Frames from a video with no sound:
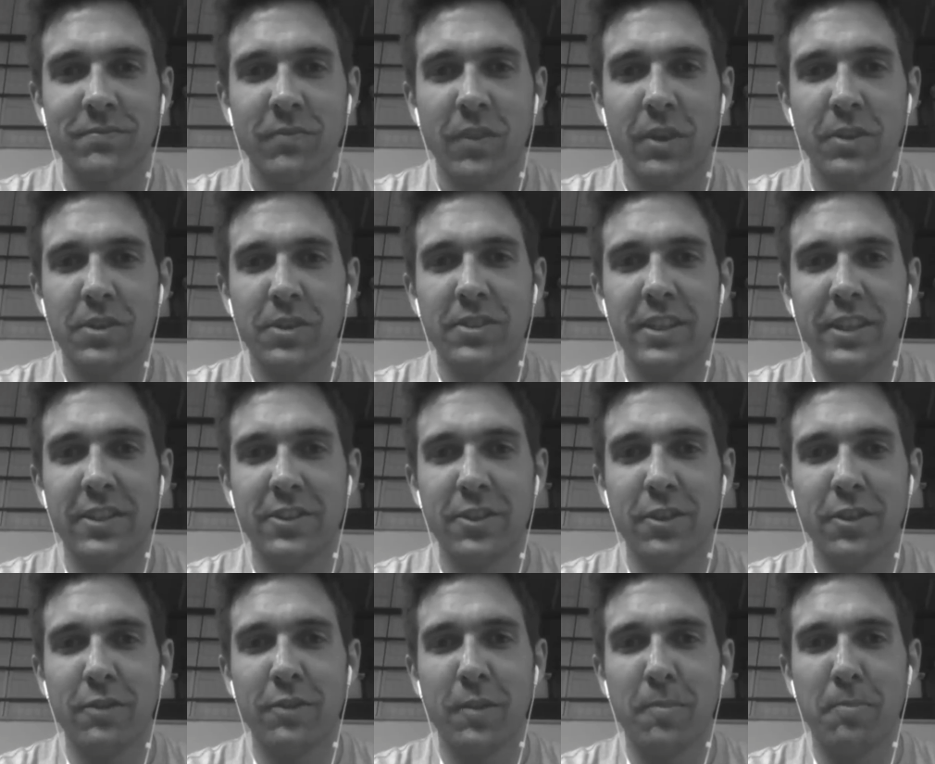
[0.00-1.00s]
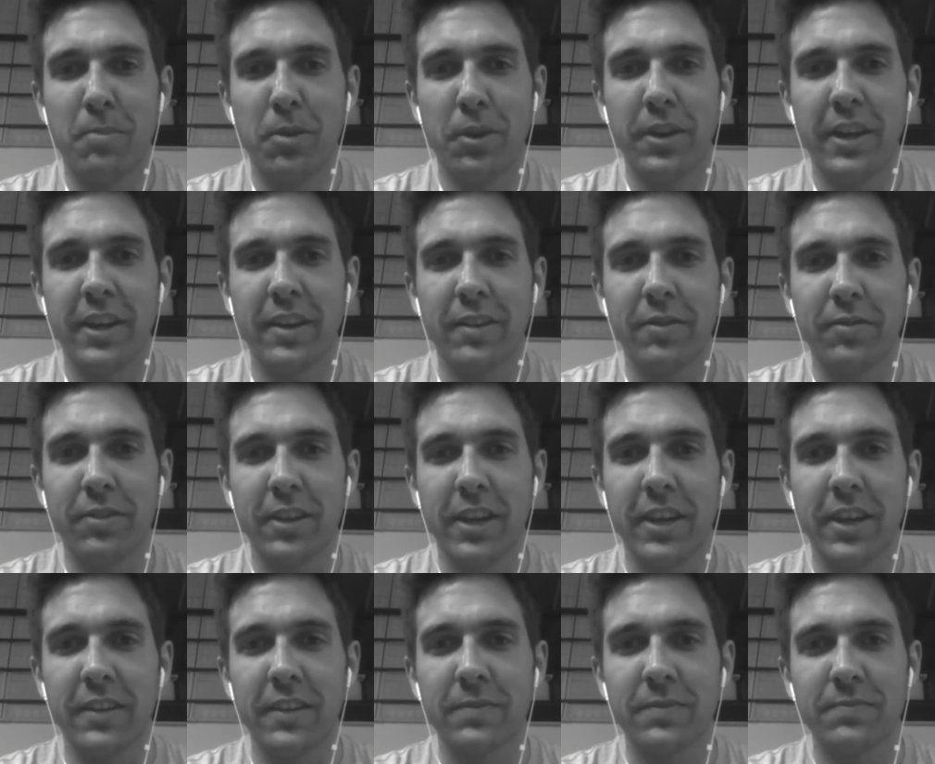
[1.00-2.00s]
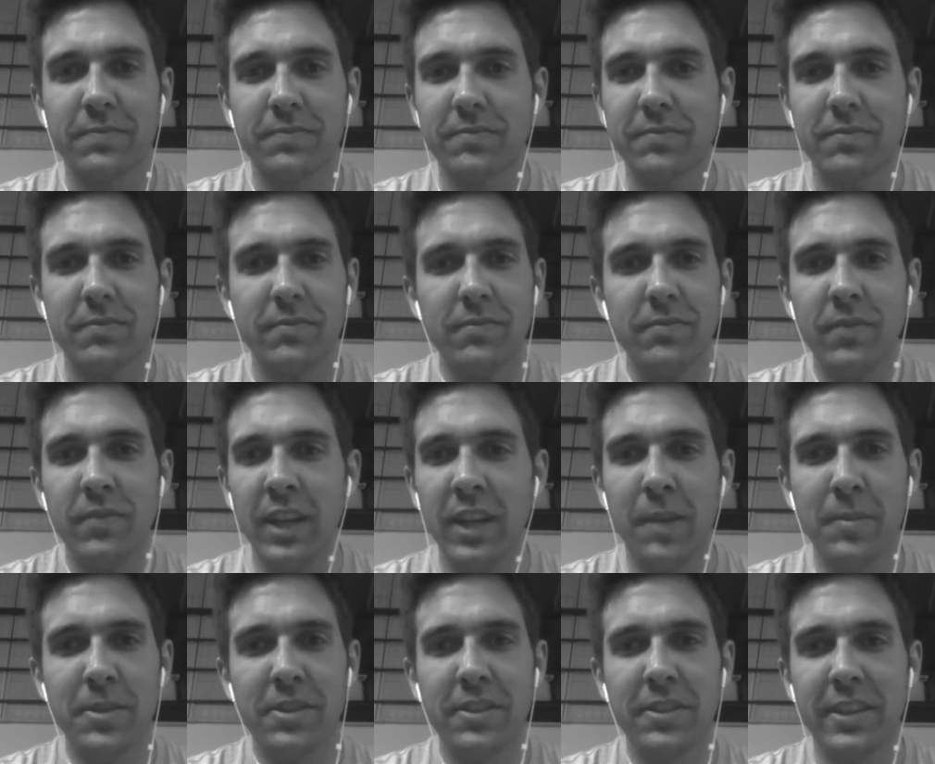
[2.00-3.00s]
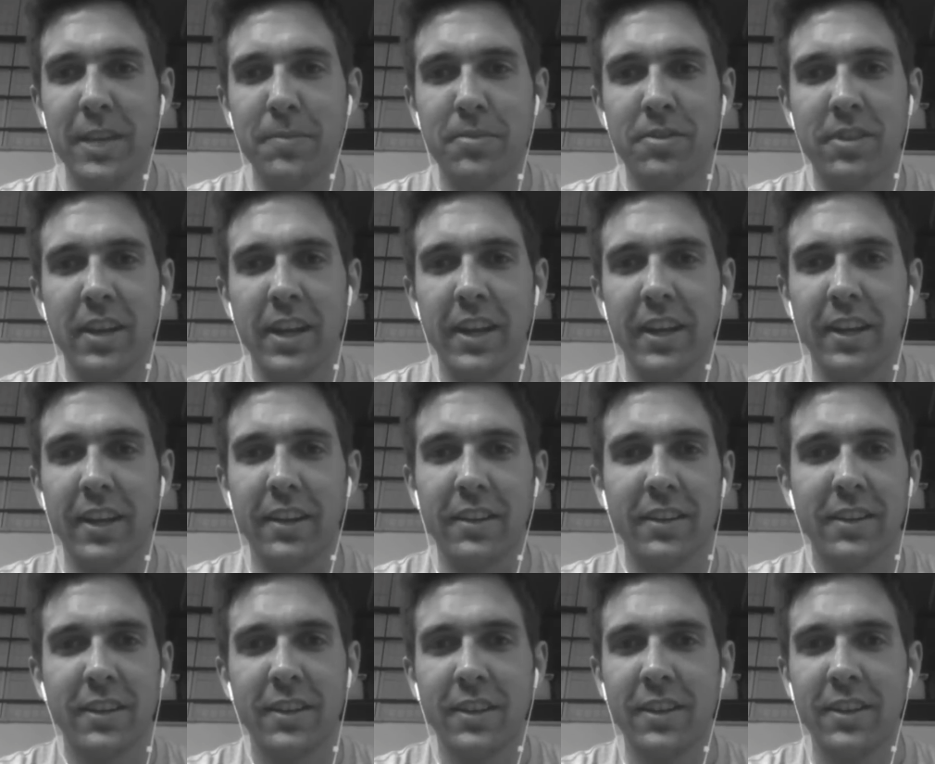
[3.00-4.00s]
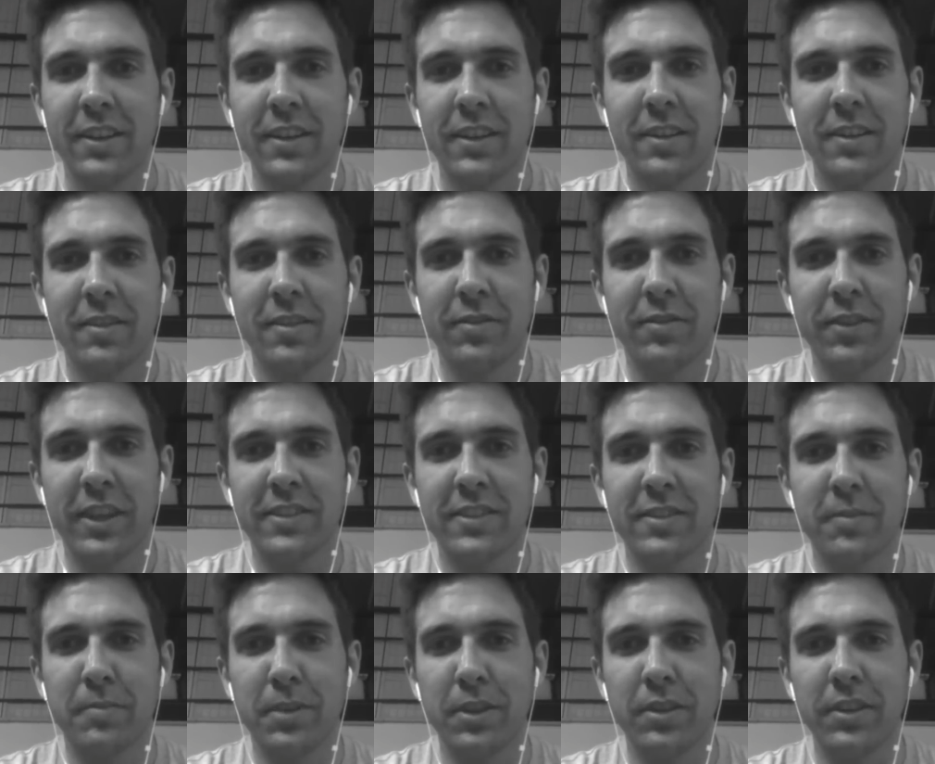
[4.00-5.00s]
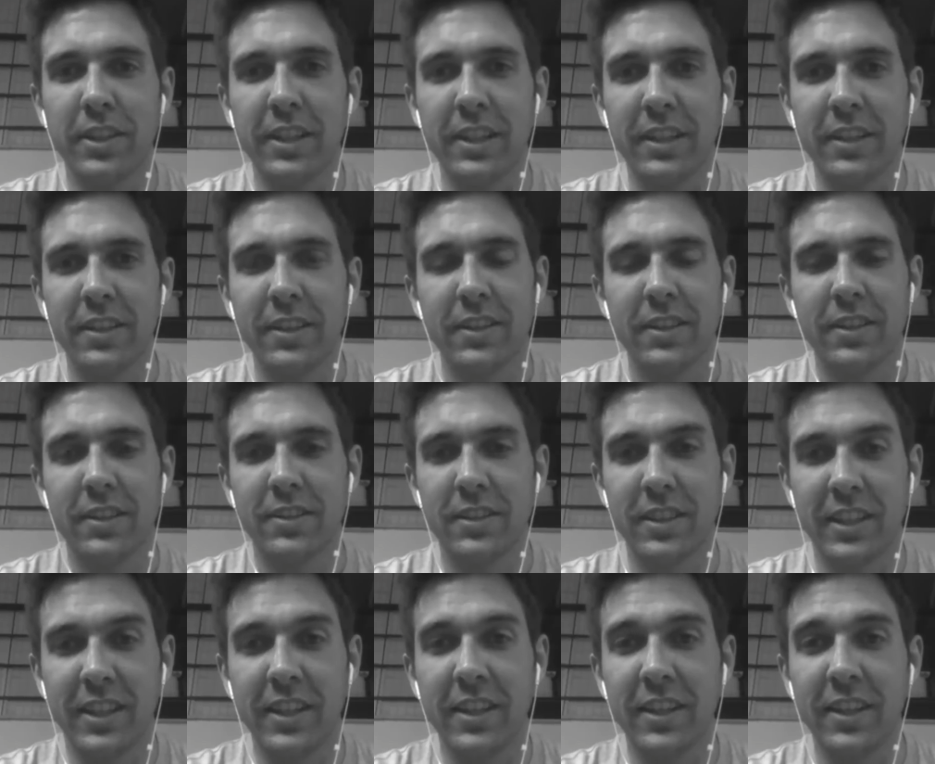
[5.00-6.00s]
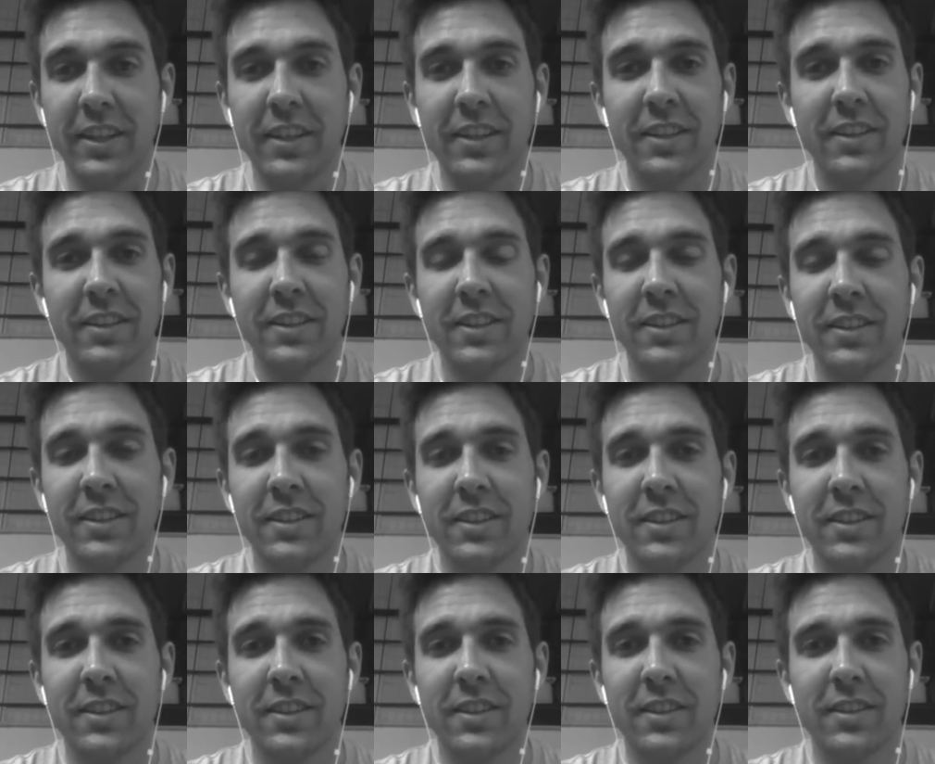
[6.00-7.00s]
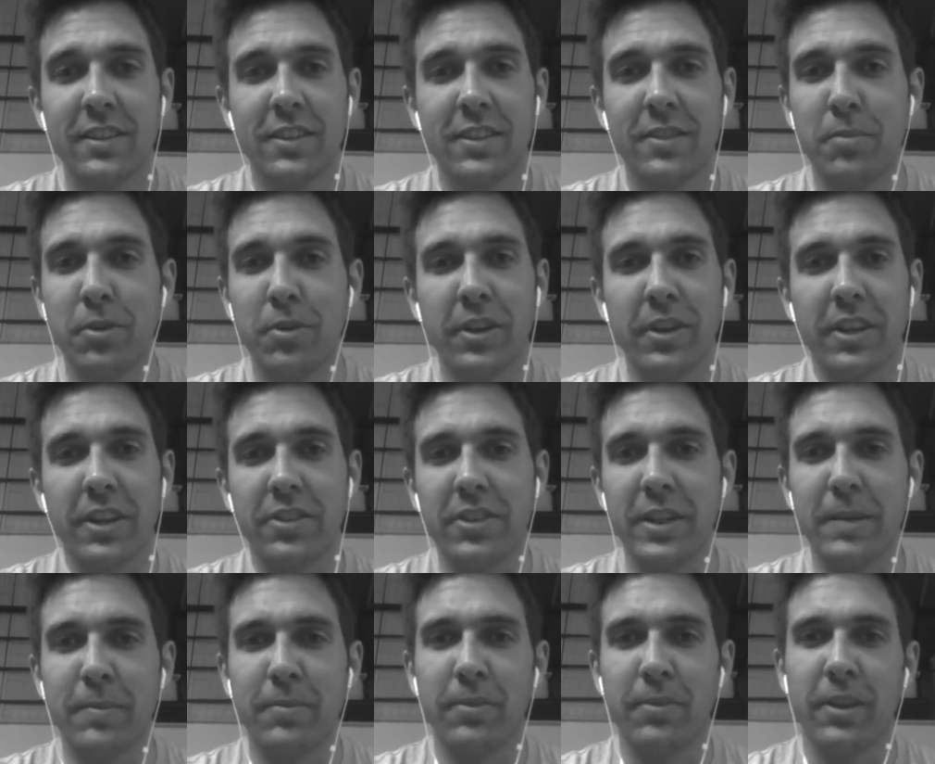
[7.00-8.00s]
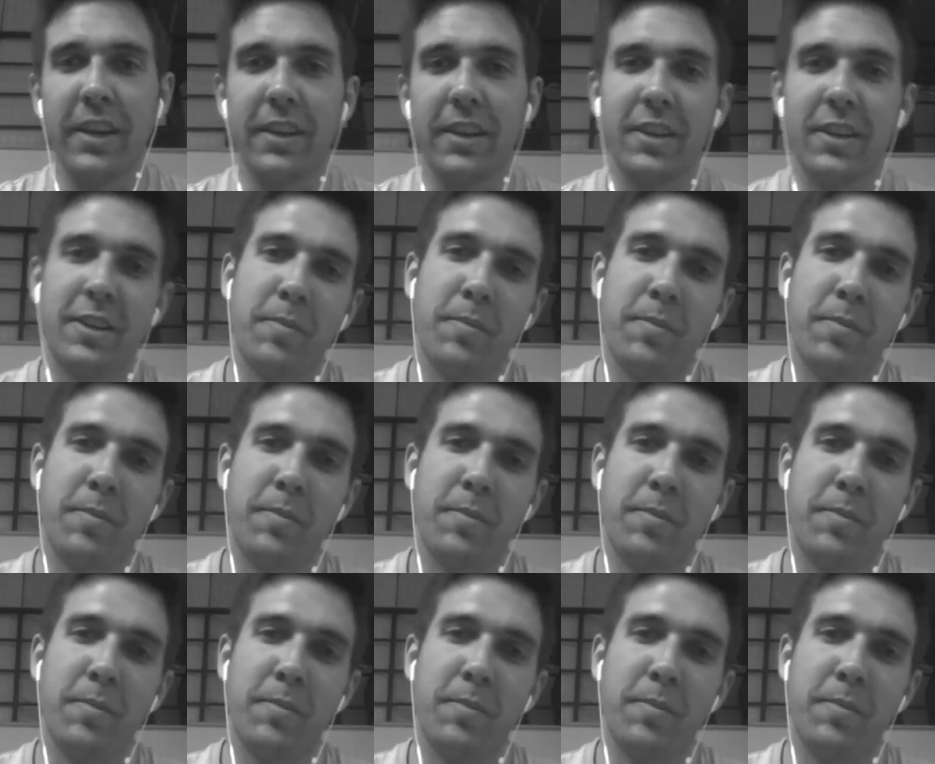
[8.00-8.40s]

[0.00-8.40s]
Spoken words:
Let's see. So for booking a flight, I'm just going to keep saying it. Flexibility is the key to booking a cheap flight.